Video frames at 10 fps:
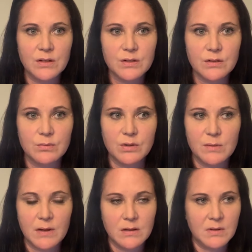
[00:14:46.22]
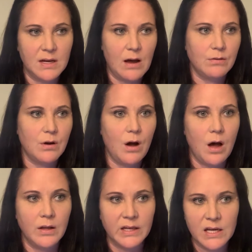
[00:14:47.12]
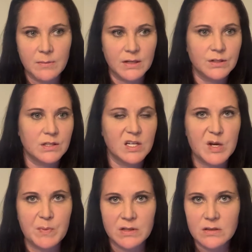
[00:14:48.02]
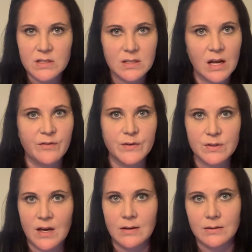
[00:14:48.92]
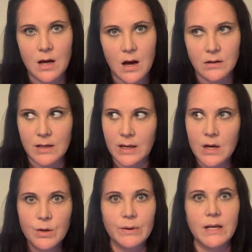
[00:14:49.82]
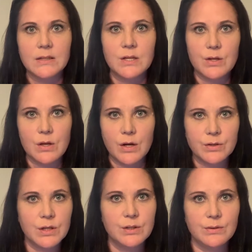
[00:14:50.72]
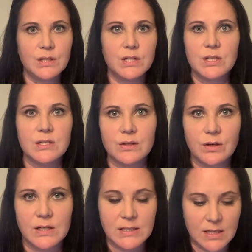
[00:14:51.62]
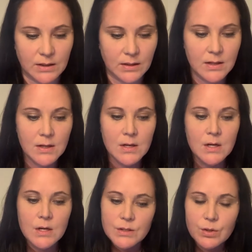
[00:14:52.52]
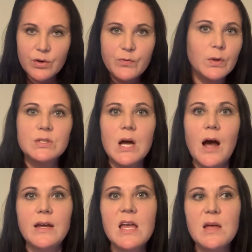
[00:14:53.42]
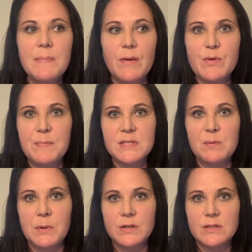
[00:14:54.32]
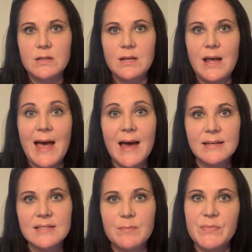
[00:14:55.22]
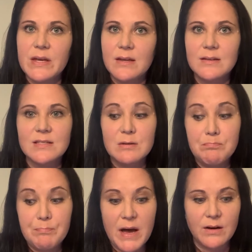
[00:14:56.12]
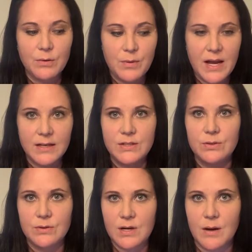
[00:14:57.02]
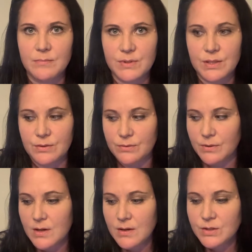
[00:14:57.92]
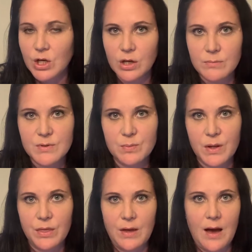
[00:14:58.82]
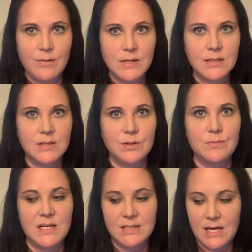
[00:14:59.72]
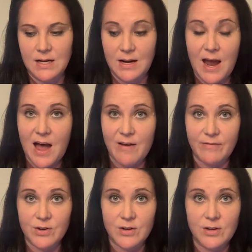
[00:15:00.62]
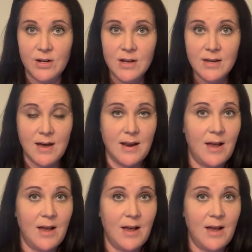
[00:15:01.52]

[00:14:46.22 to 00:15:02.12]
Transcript: can start to worry about limiting alcohol and getting better sleep. And the list kind of feels kind of long, like right next to the laundry and doing the dishes and cooking dinner. So if we're talking about the busy person, then adding something in is the better way to come to terms with how it is to maintain and have good gut